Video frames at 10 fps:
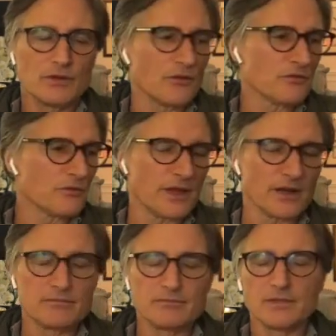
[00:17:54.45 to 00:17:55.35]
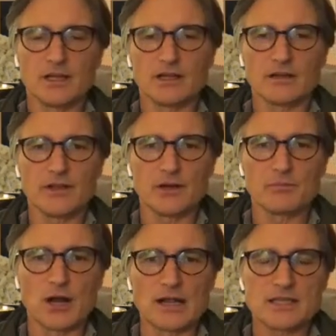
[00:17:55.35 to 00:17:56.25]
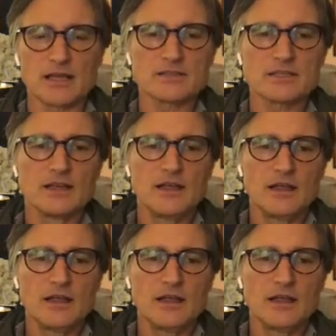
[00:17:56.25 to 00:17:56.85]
go through their uh, their process.